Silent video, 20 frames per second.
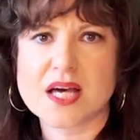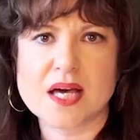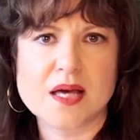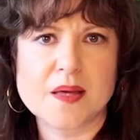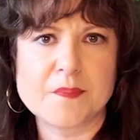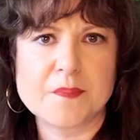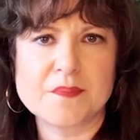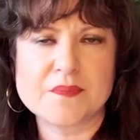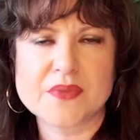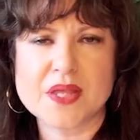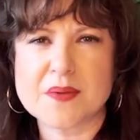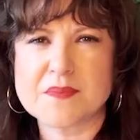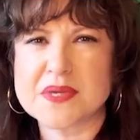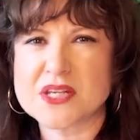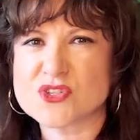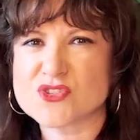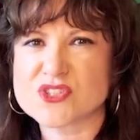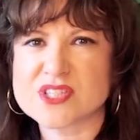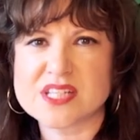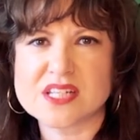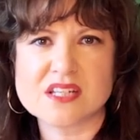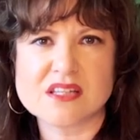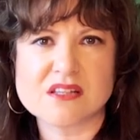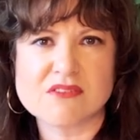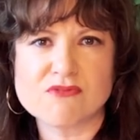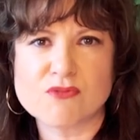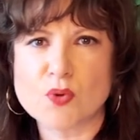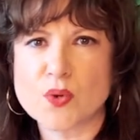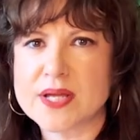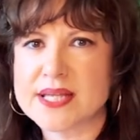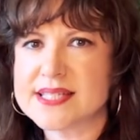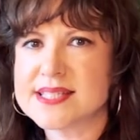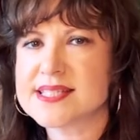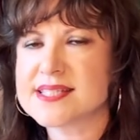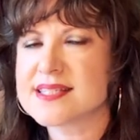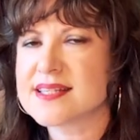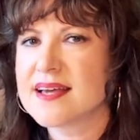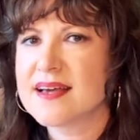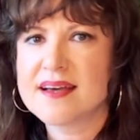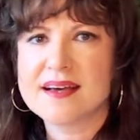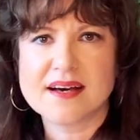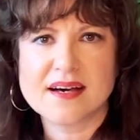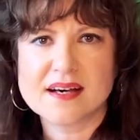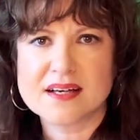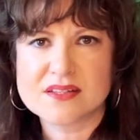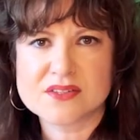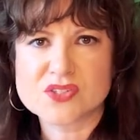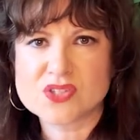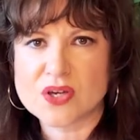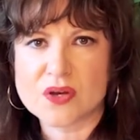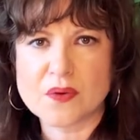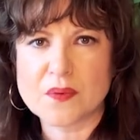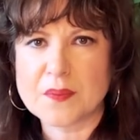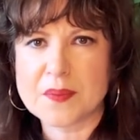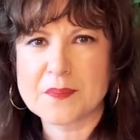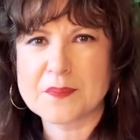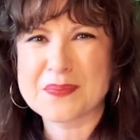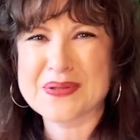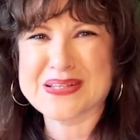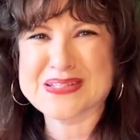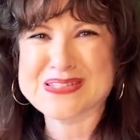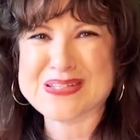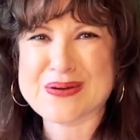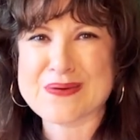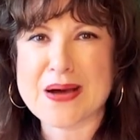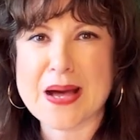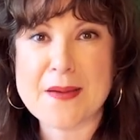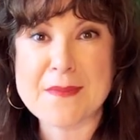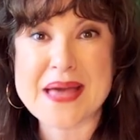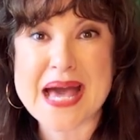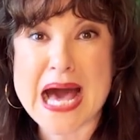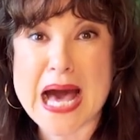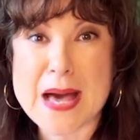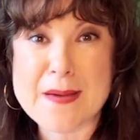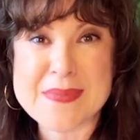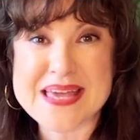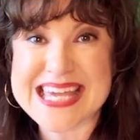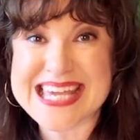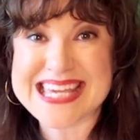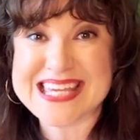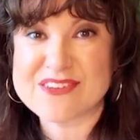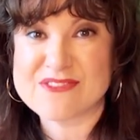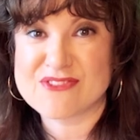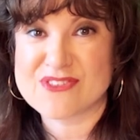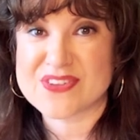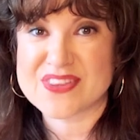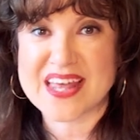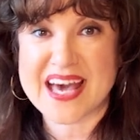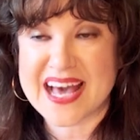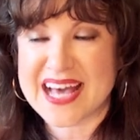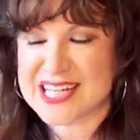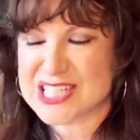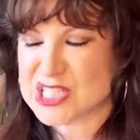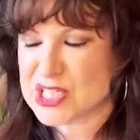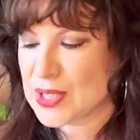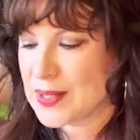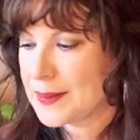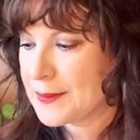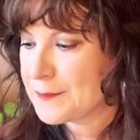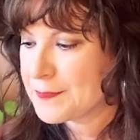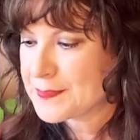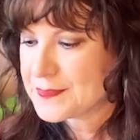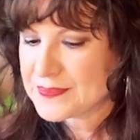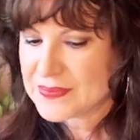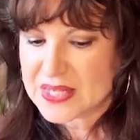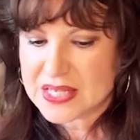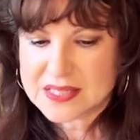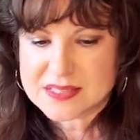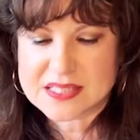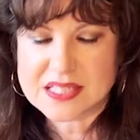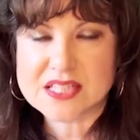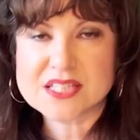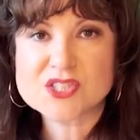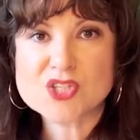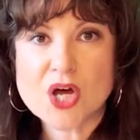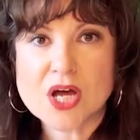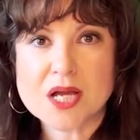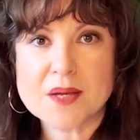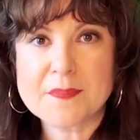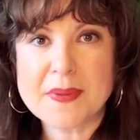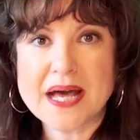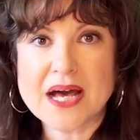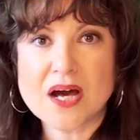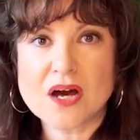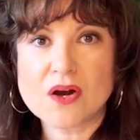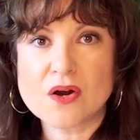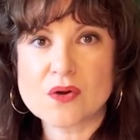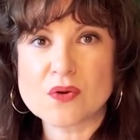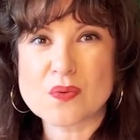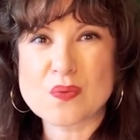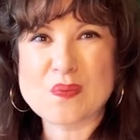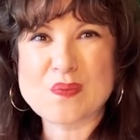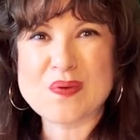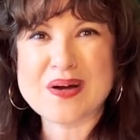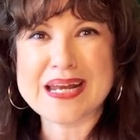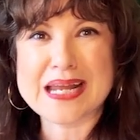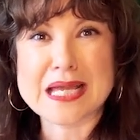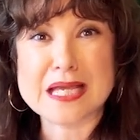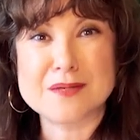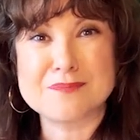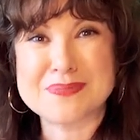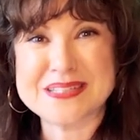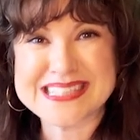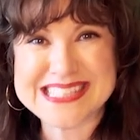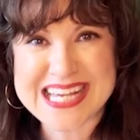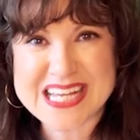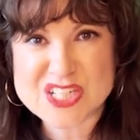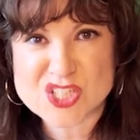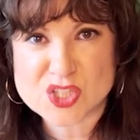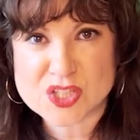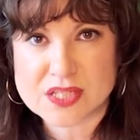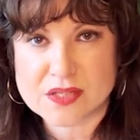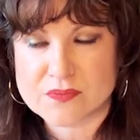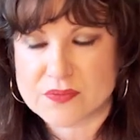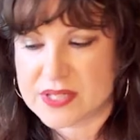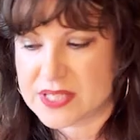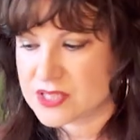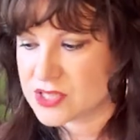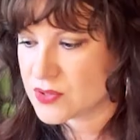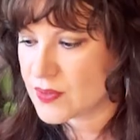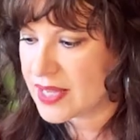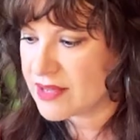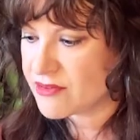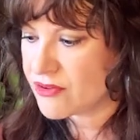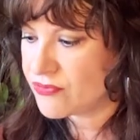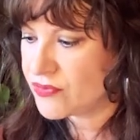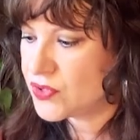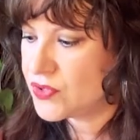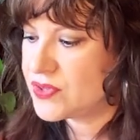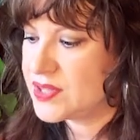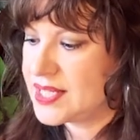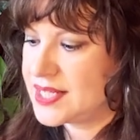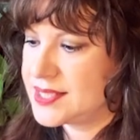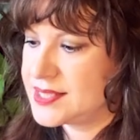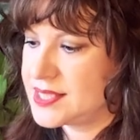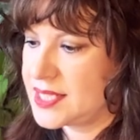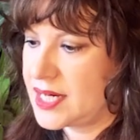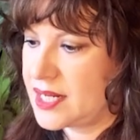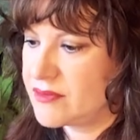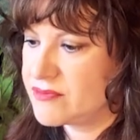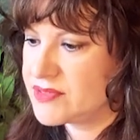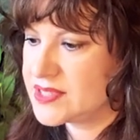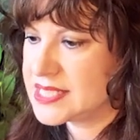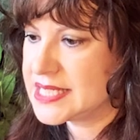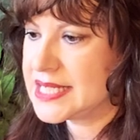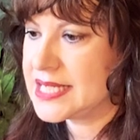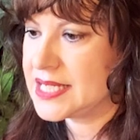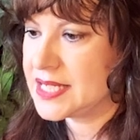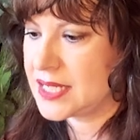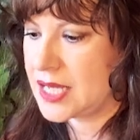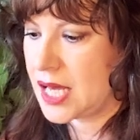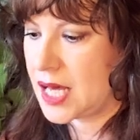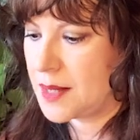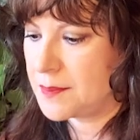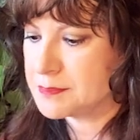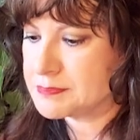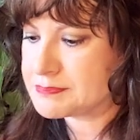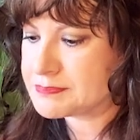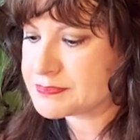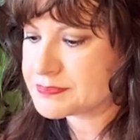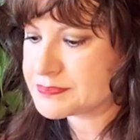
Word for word: I'm interested in the voice, so I'm in for that. Now let's talk about what I could potentially read. So I have a few things that I've teed up.